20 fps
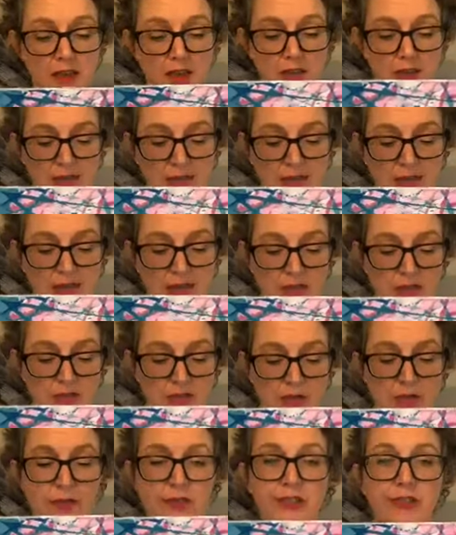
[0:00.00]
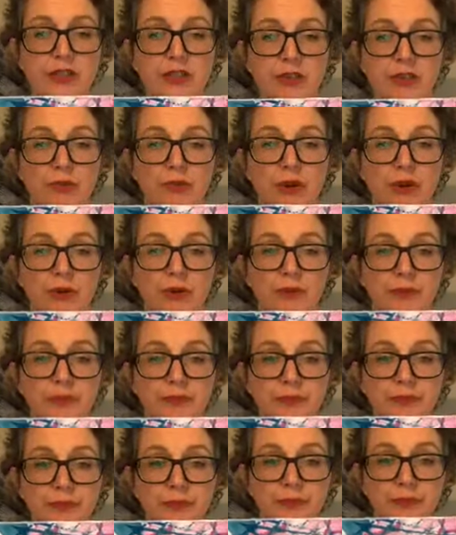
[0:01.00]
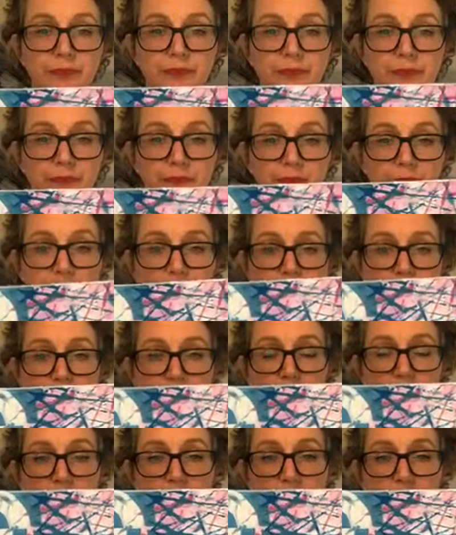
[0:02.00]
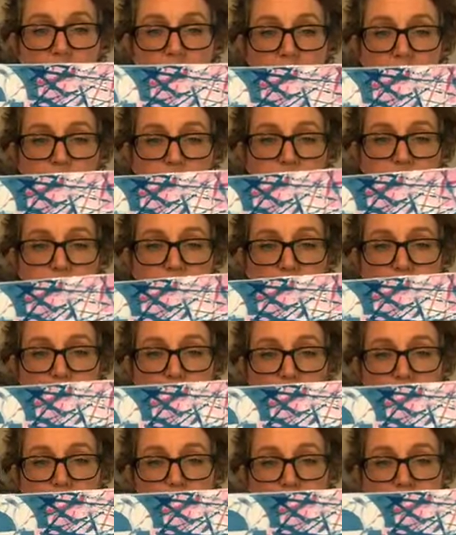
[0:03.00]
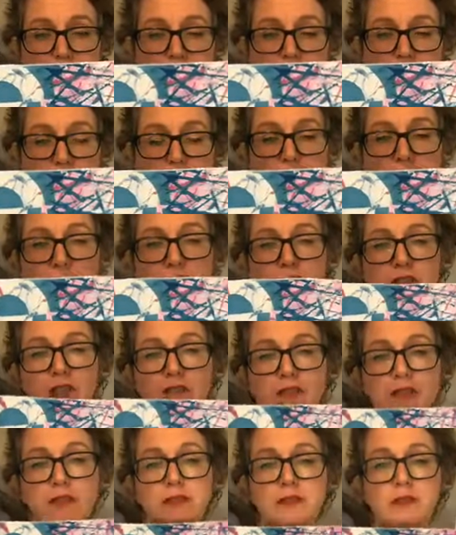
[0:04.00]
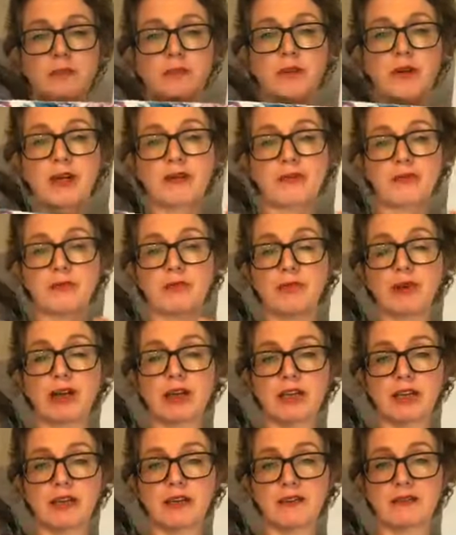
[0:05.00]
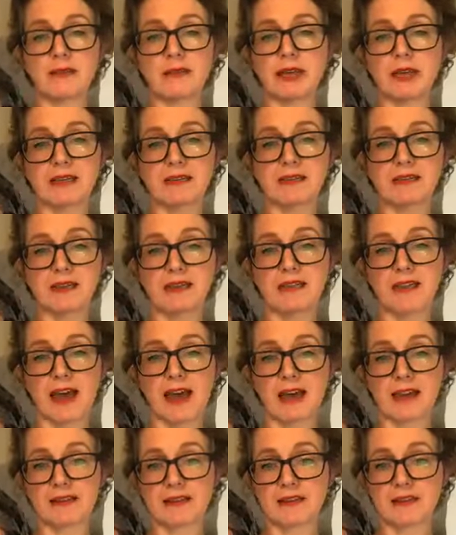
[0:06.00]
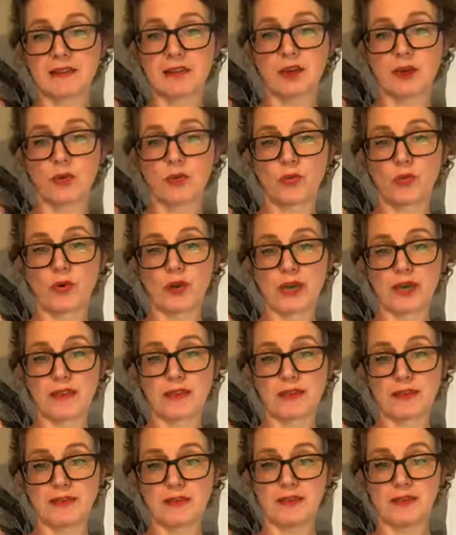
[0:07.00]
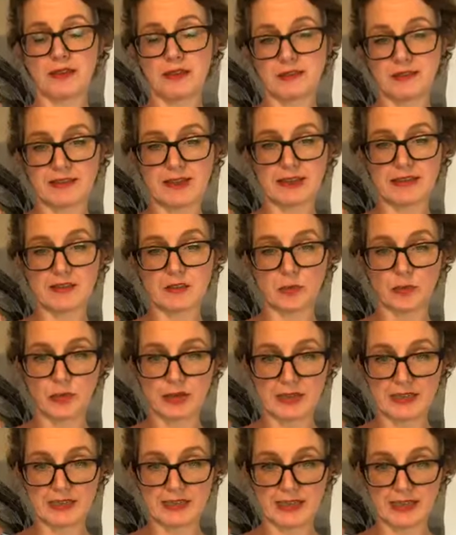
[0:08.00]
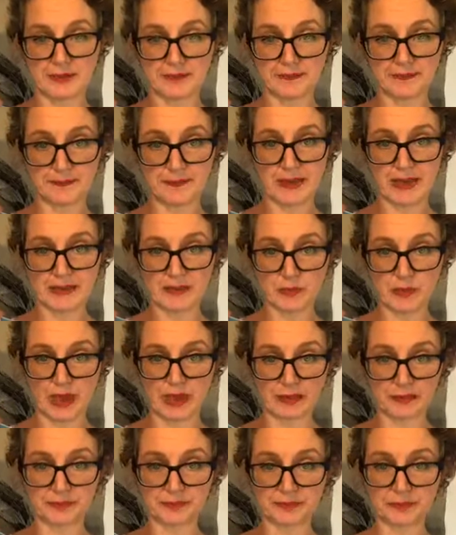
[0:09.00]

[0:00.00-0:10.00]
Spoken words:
and then squeegee through. Okay, and Bryony has mixed that with stencil printing as well.